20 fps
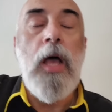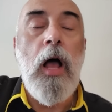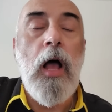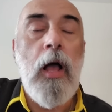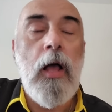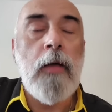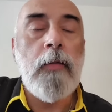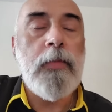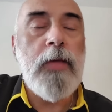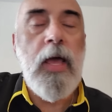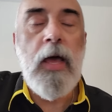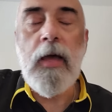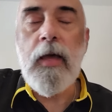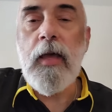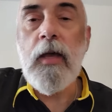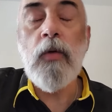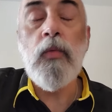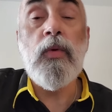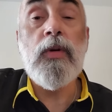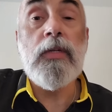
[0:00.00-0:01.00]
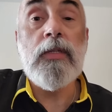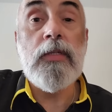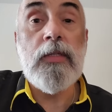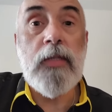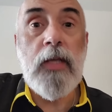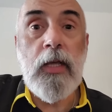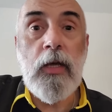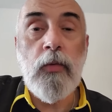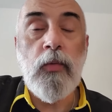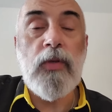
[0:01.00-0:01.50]
it
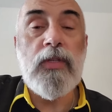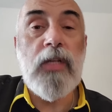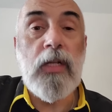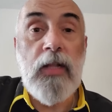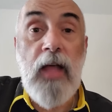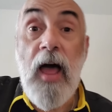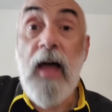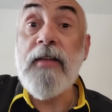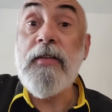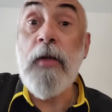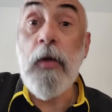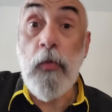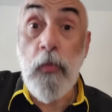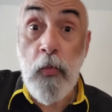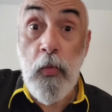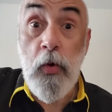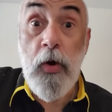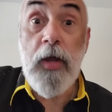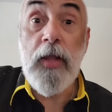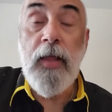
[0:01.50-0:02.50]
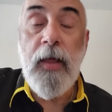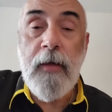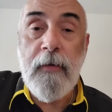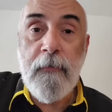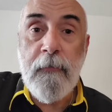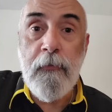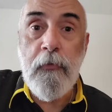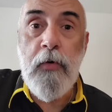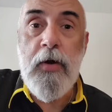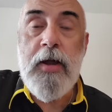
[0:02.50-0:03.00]
was a lot, and it really
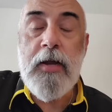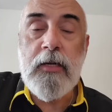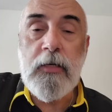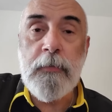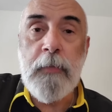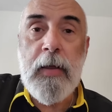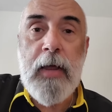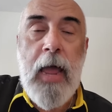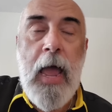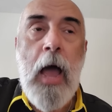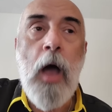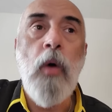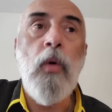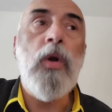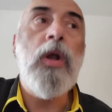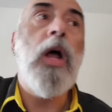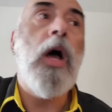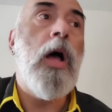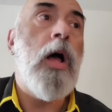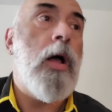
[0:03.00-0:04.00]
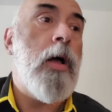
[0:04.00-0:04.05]
freaked me out.